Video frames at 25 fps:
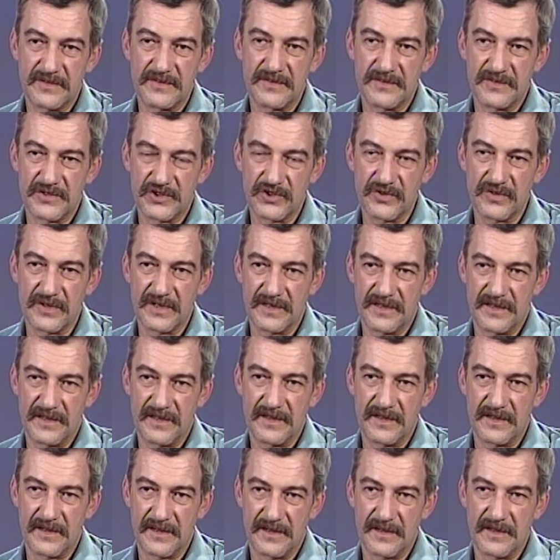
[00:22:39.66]
should
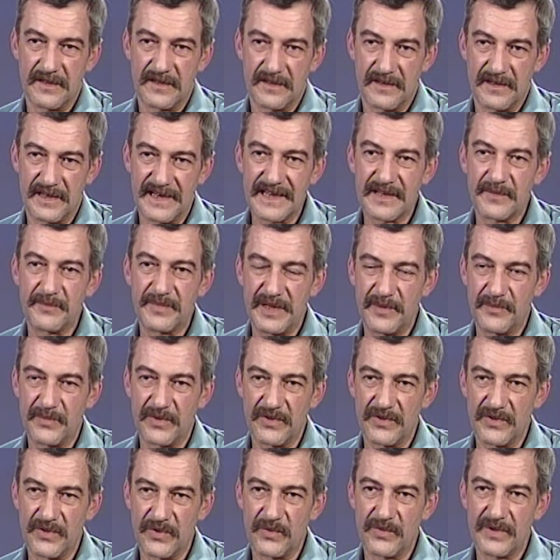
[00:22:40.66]
let
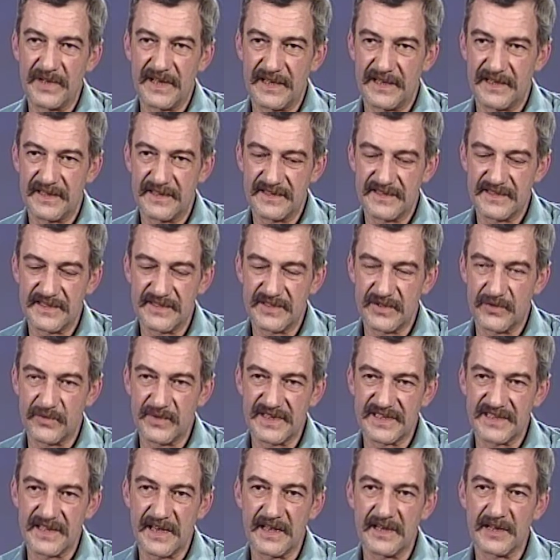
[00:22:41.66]
people know that this is a
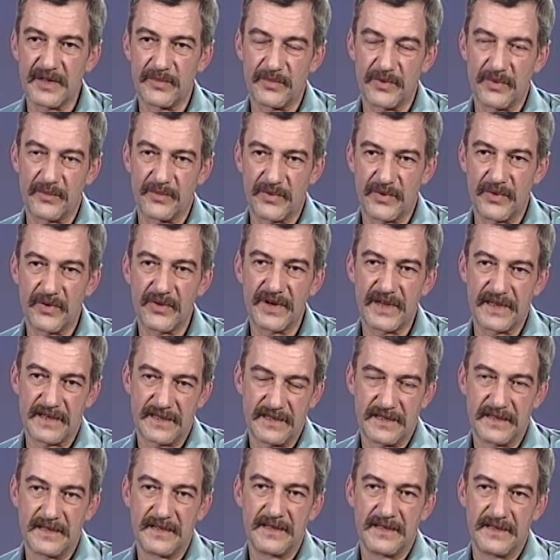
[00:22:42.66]
recyclable product.
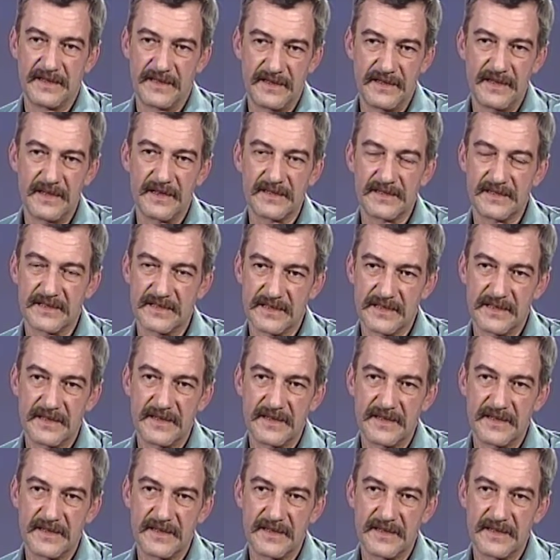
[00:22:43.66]
Yes.